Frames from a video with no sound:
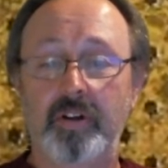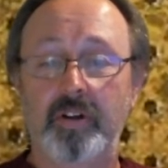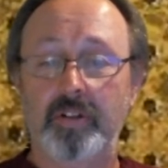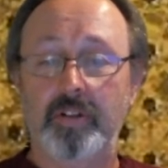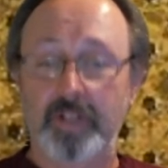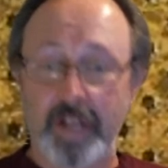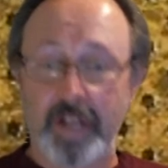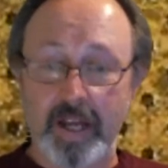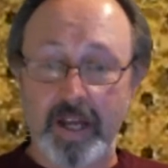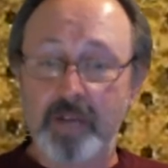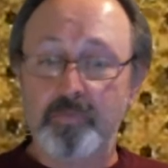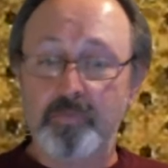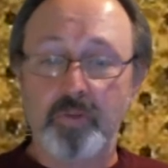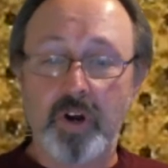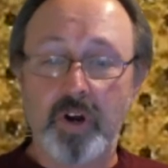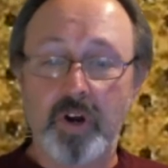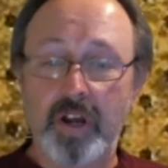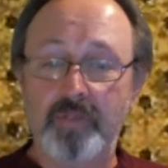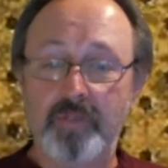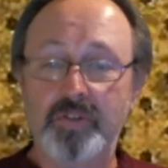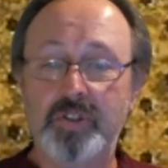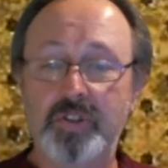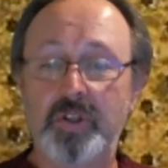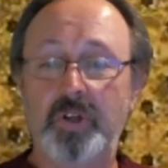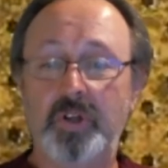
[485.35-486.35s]
Atlanta
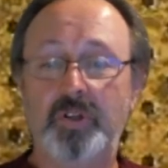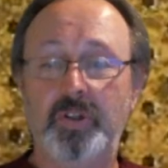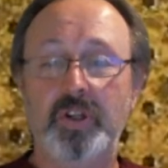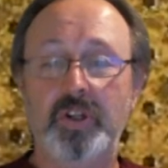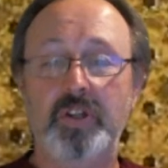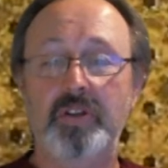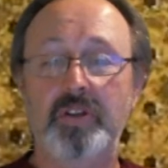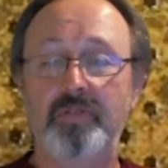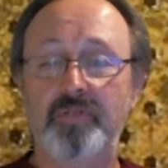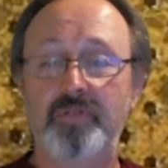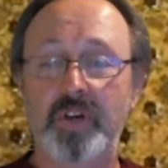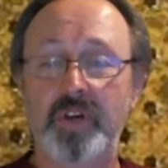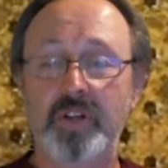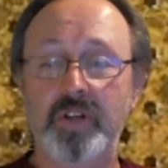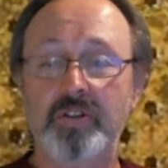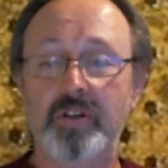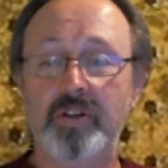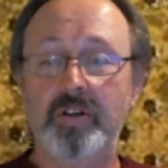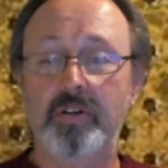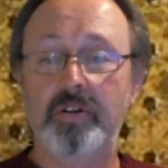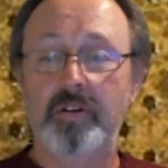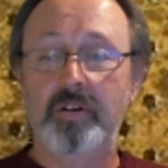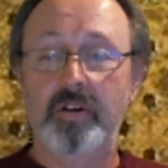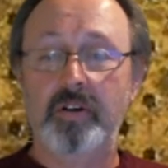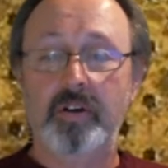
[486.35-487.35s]
Braves took the
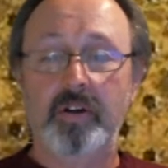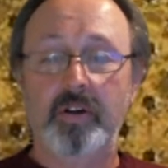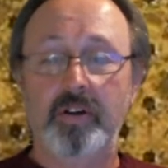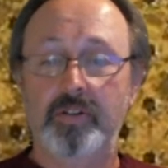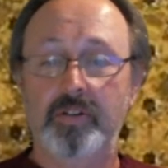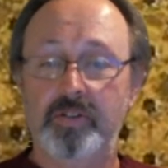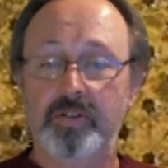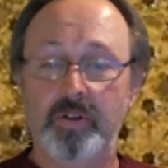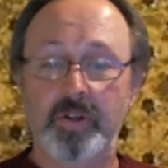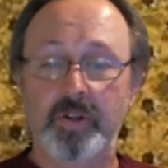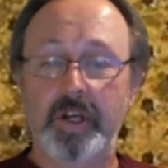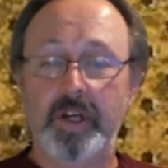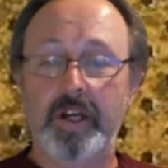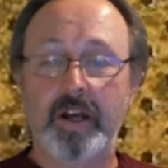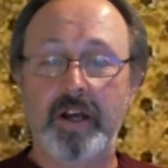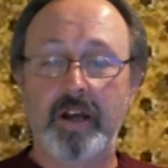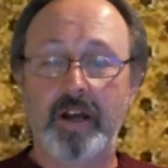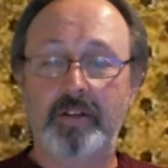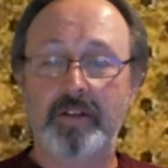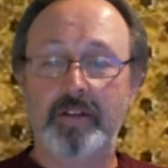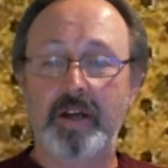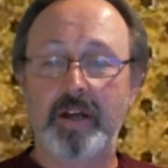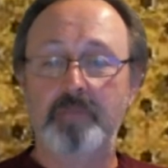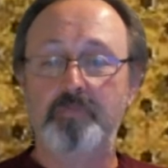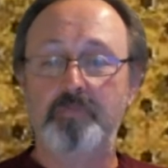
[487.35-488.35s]
division, so they
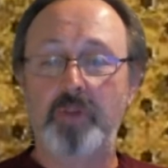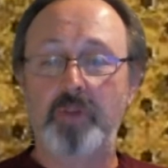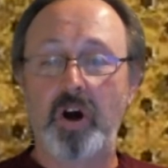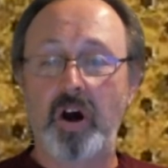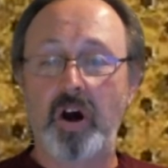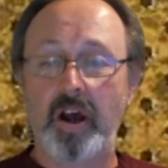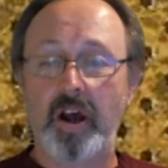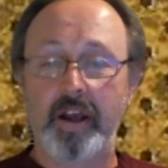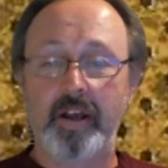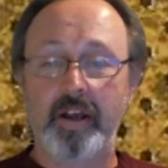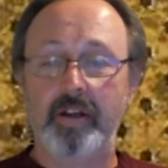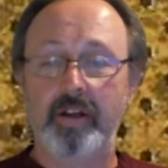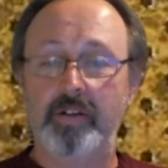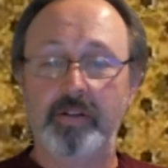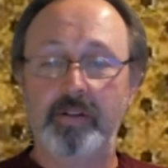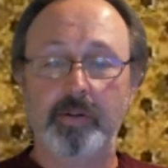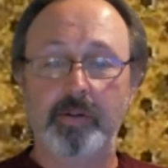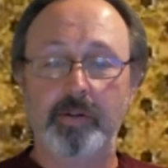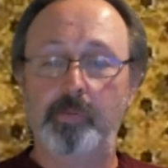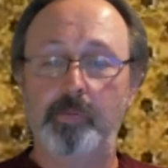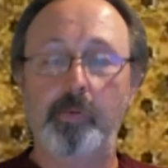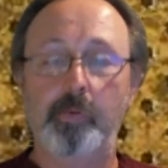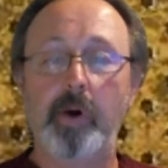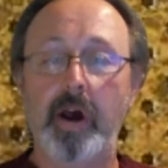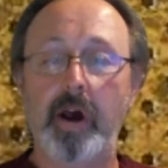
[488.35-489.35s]
got that bye in
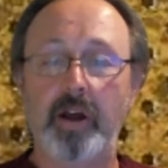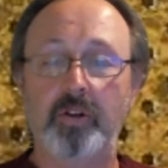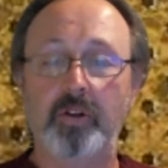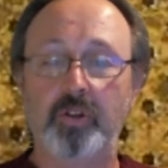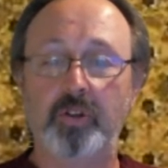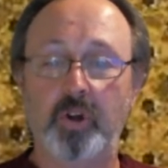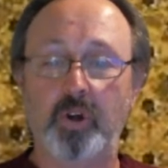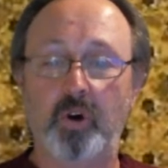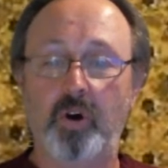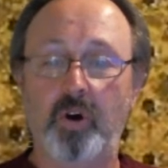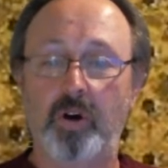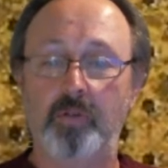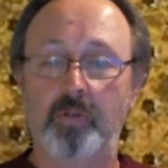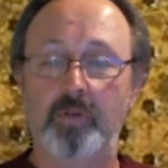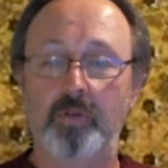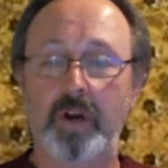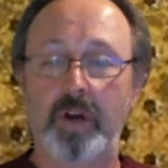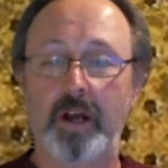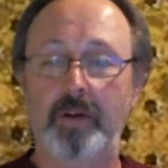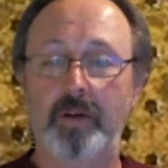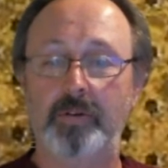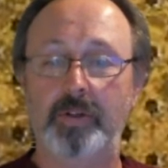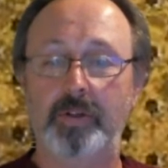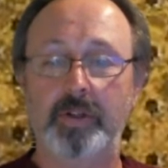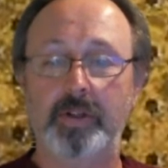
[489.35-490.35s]
a wild card
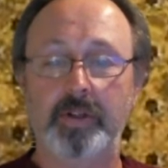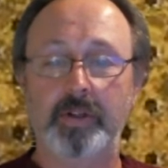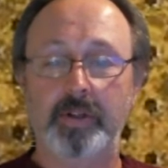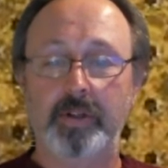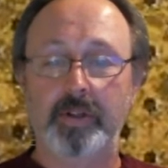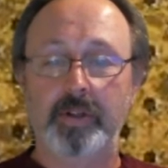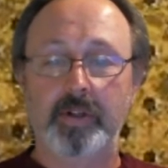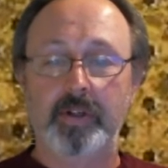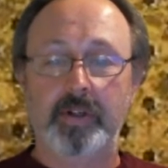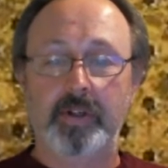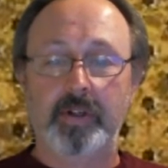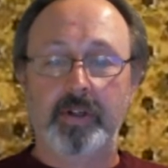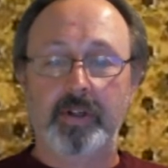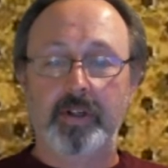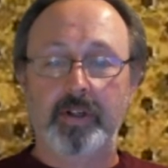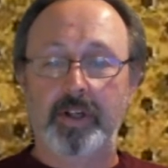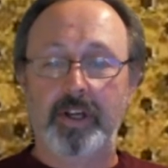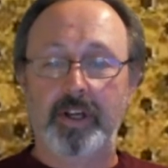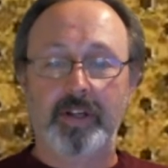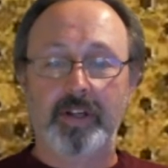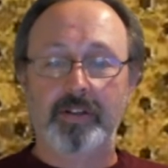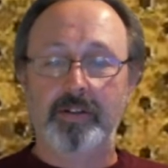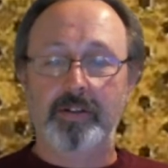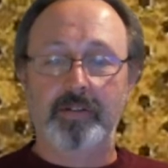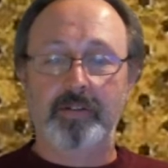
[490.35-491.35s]
round.
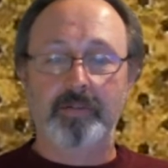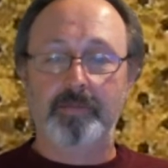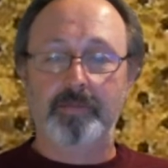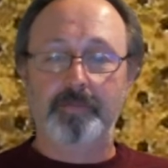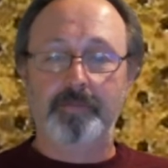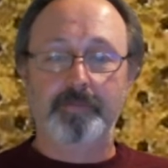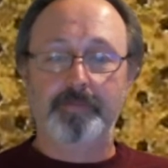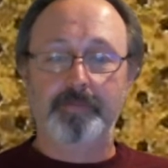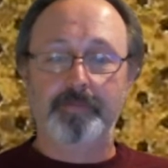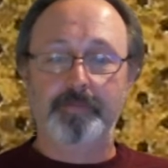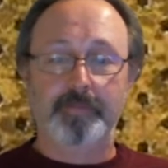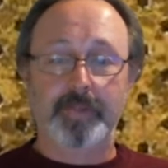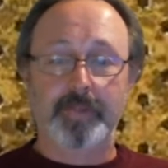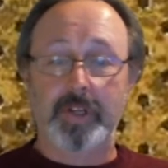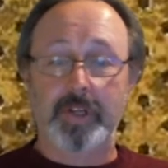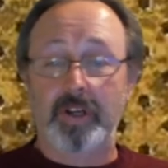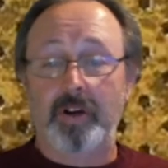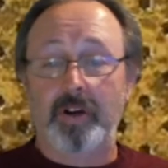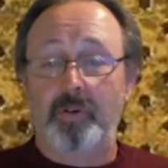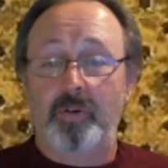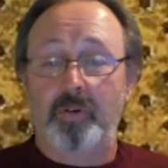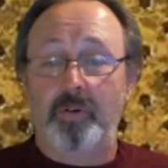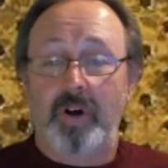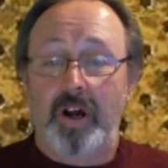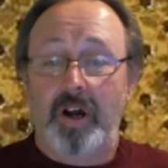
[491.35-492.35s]
And you
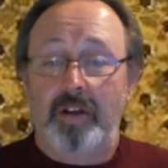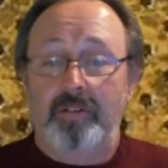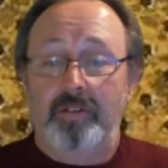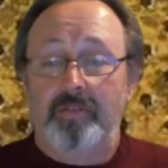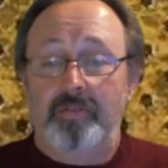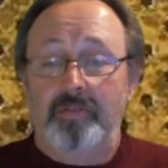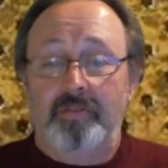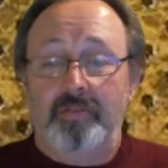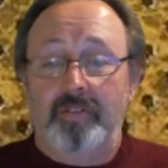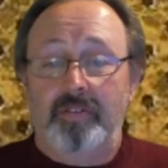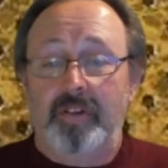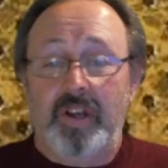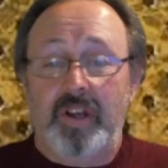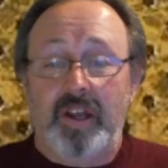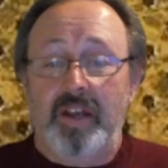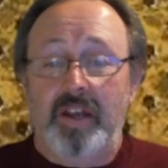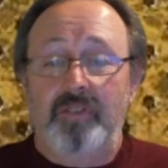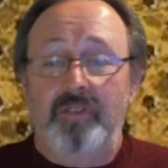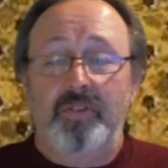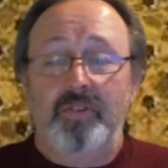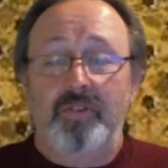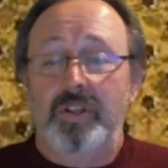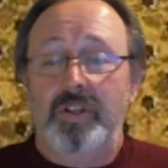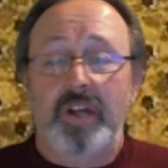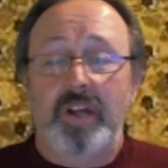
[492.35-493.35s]
know what?
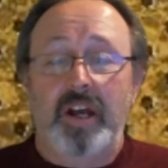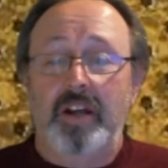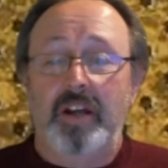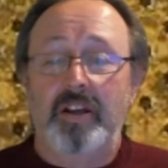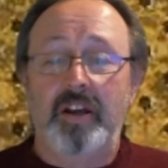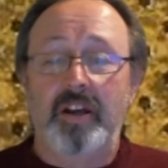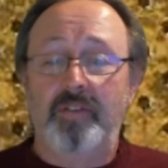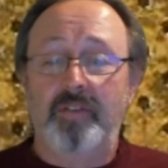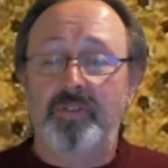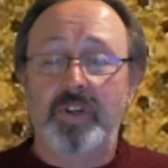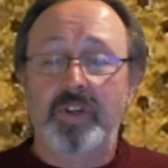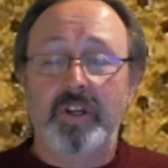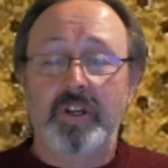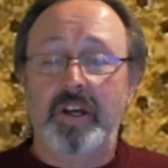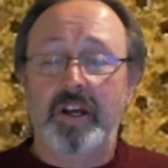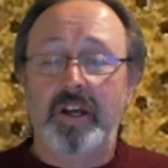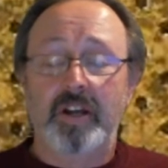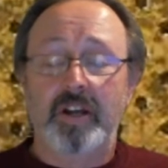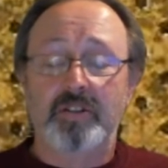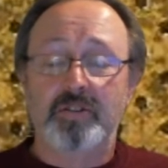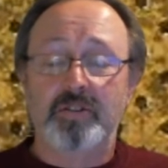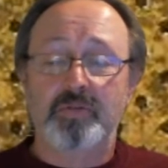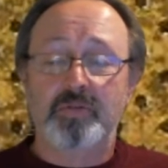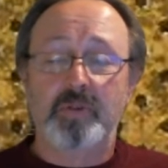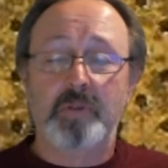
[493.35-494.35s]
Even then, after they
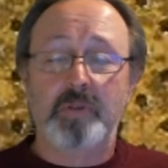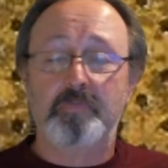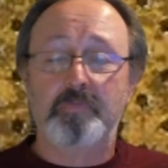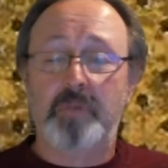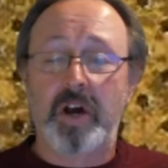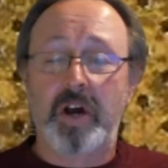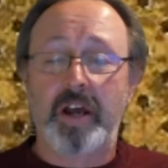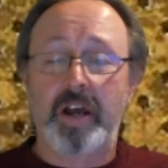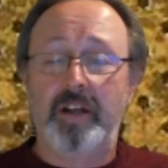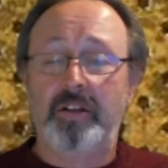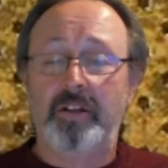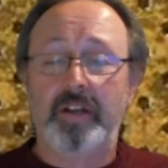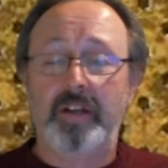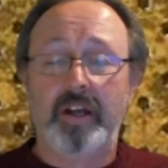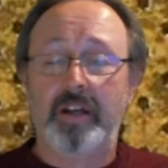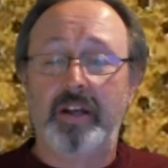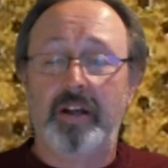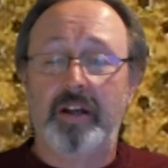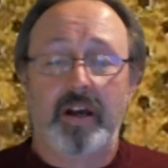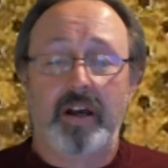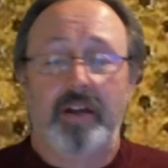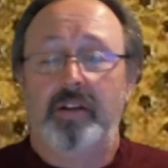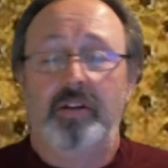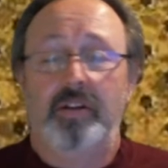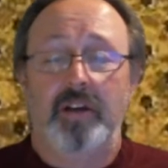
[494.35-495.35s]
got swept by Atlanta,
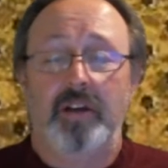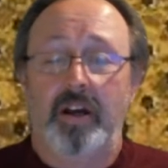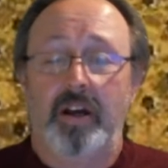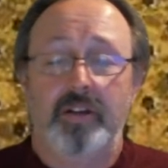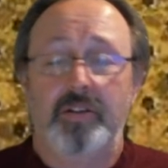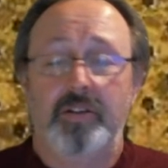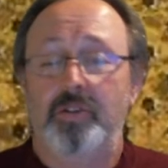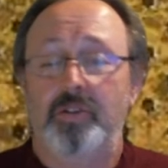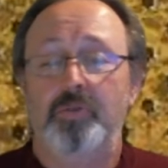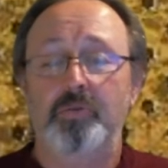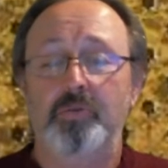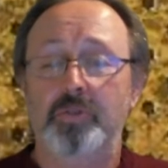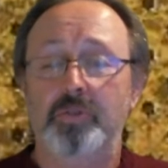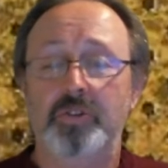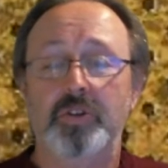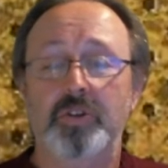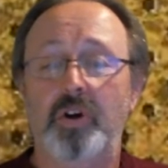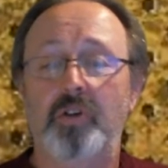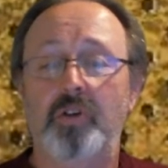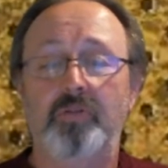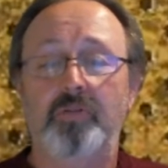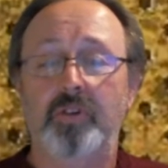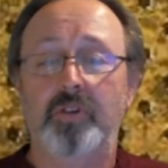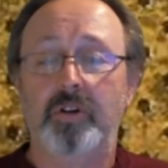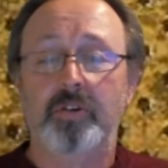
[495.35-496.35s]
I knew it was
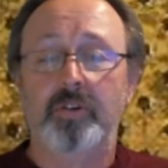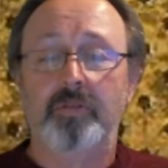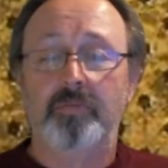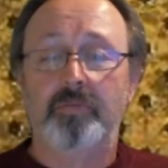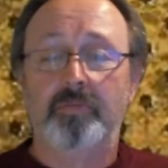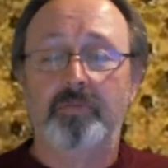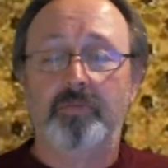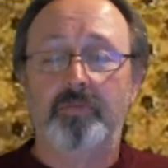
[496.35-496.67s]
over.